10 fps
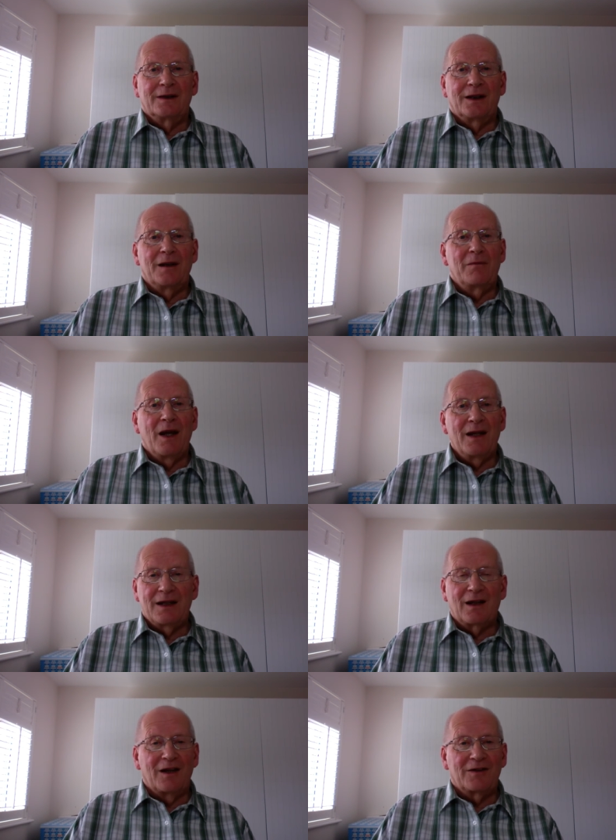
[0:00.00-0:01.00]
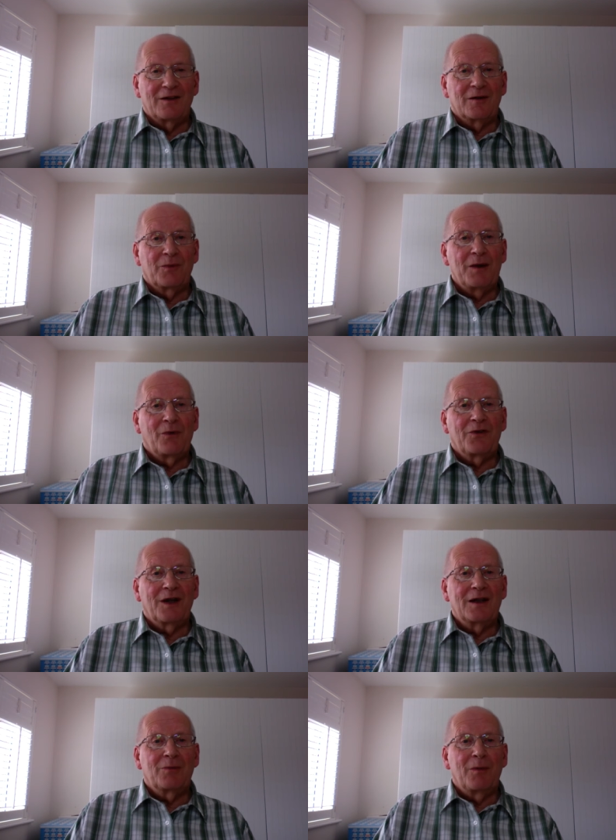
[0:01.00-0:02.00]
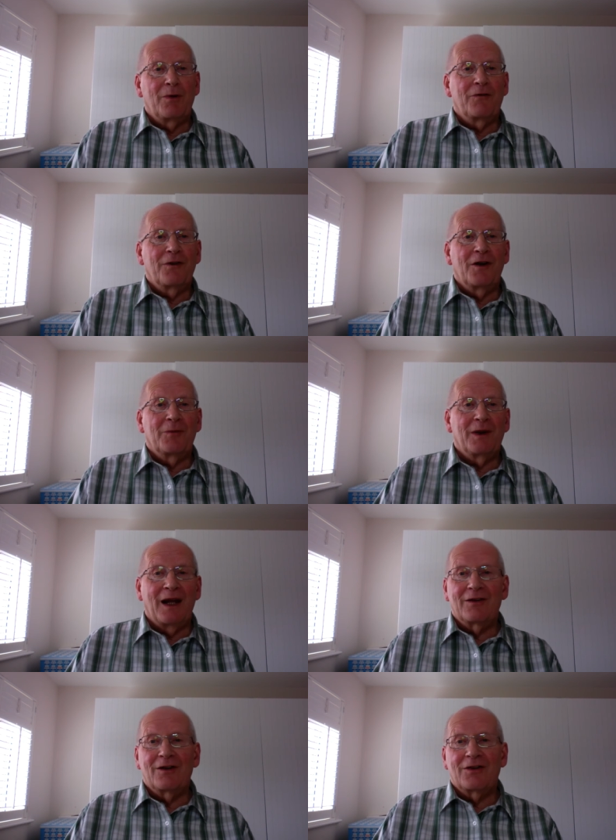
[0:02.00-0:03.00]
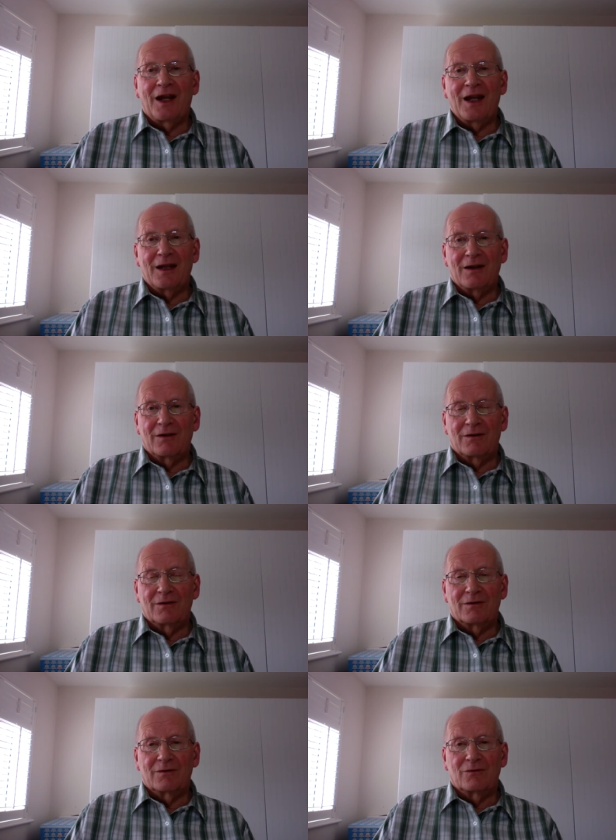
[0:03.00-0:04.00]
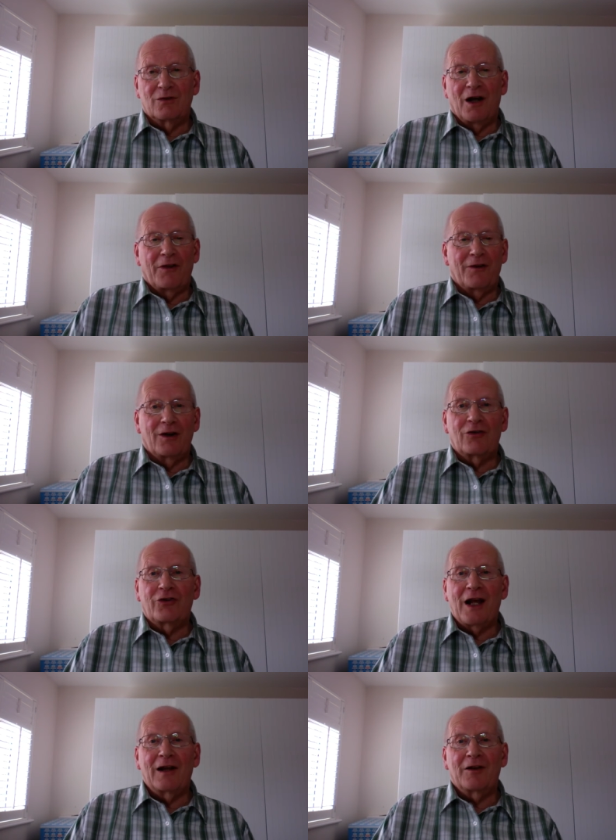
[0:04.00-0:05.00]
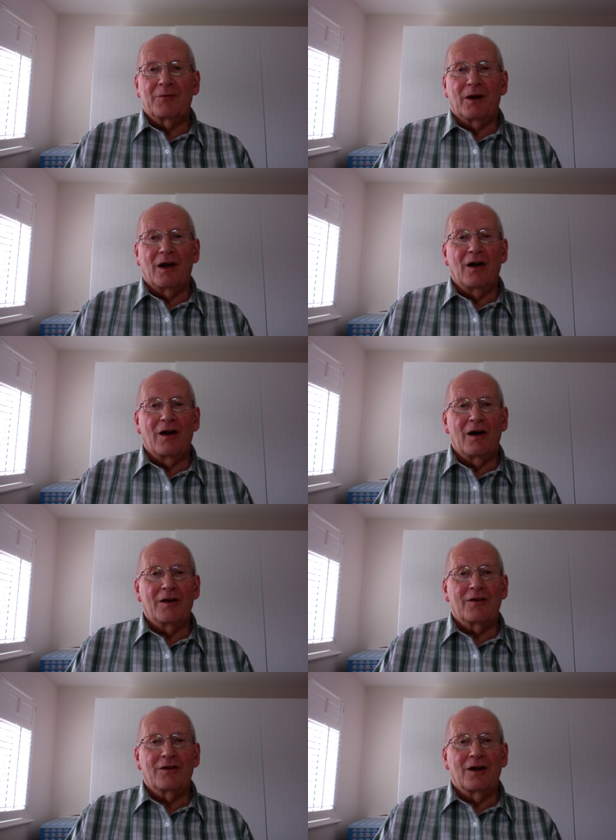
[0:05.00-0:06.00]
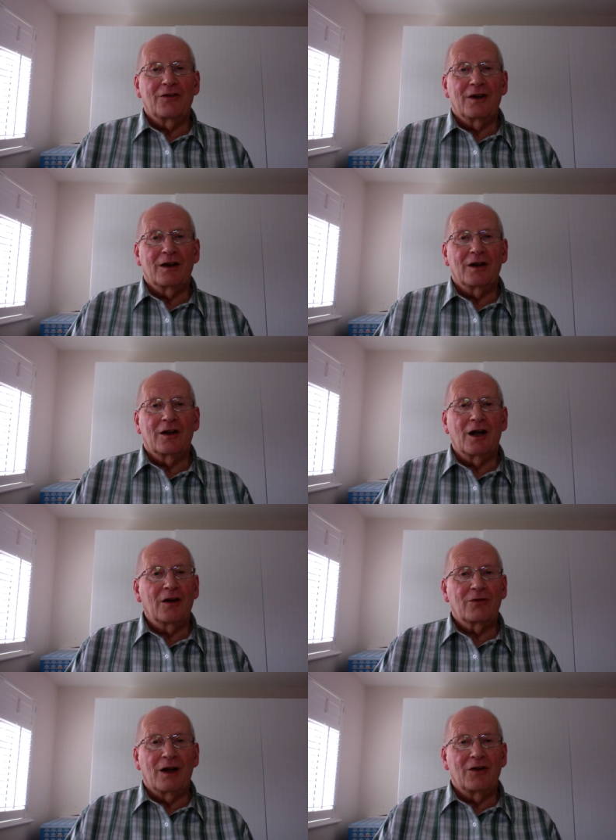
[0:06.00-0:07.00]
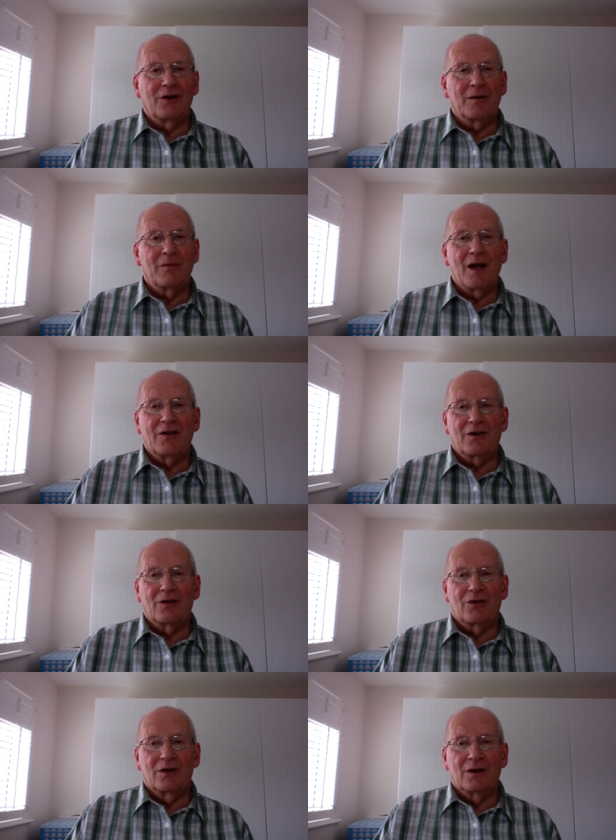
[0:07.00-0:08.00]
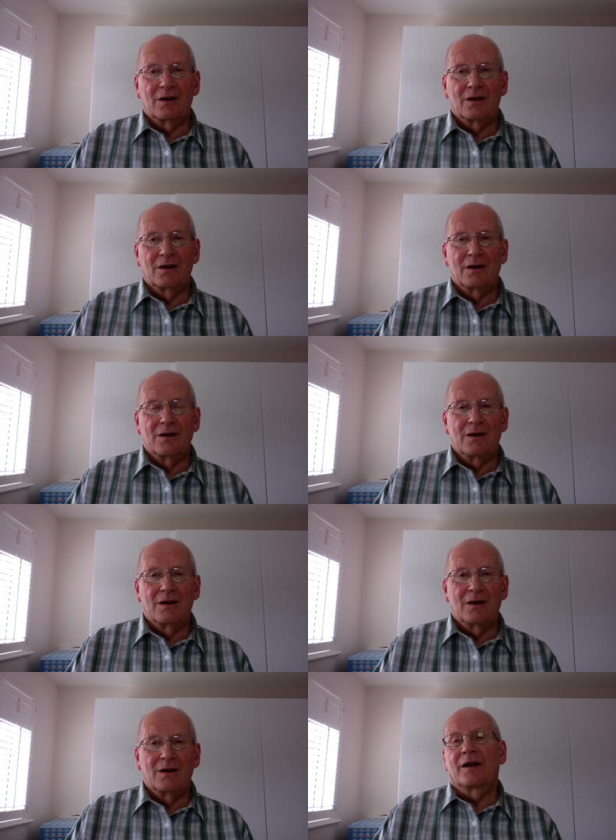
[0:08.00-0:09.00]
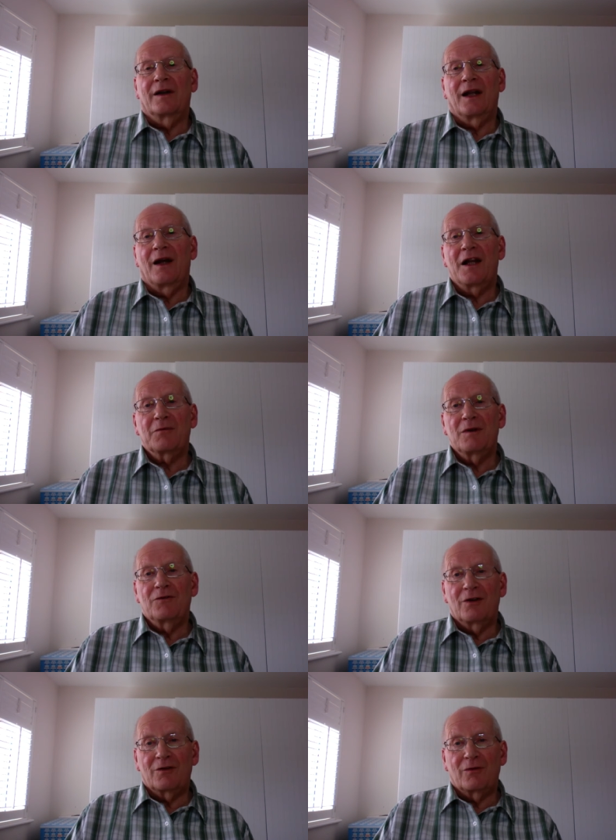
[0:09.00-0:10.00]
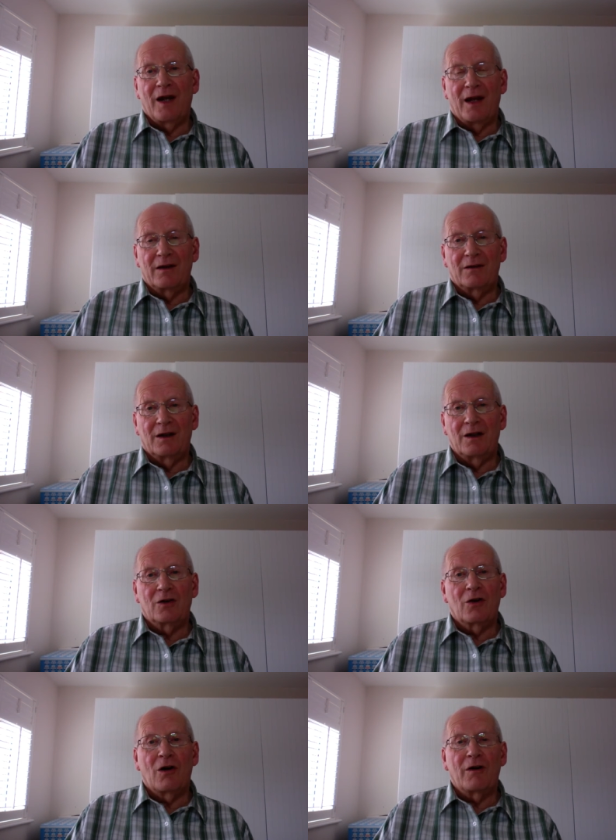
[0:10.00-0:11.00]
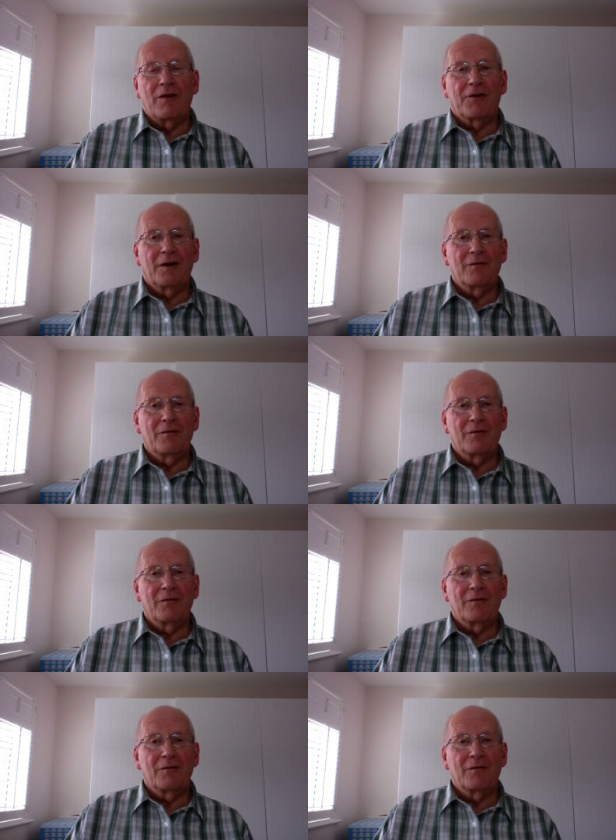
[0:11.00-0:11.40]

In many cases, people seem to be preferred to be entertained rather than challenged by a heart searching, gut wrenching message. Now, as we've just read, in Corinth some